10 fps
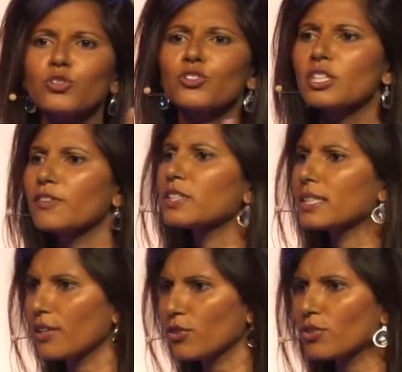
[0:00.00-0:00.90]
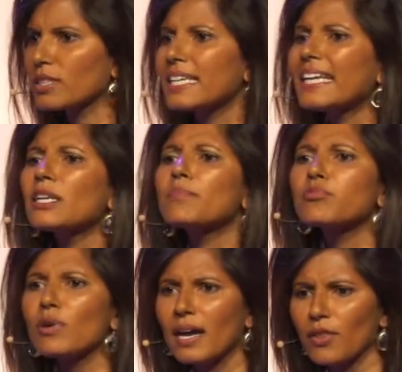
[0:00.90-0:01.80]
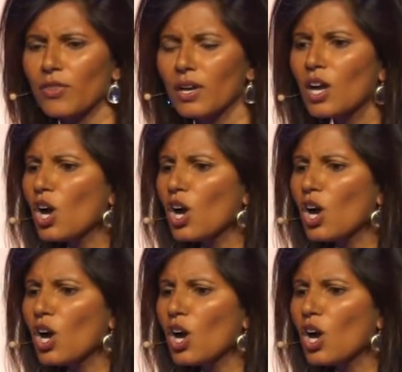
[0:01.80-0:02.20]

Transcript: yourself together. Take a breath.